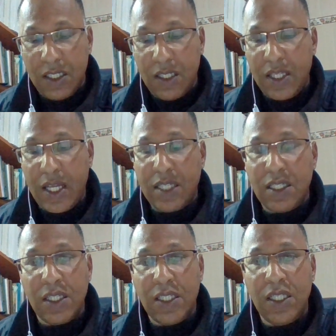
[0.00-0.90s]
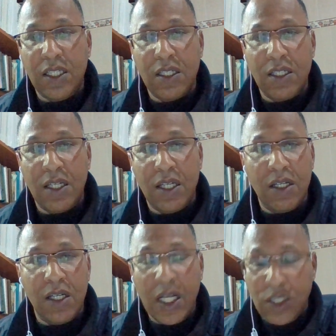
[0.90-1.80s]
that the
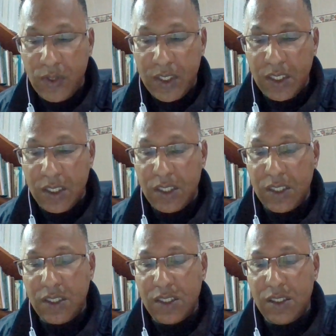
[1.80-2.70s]
utterances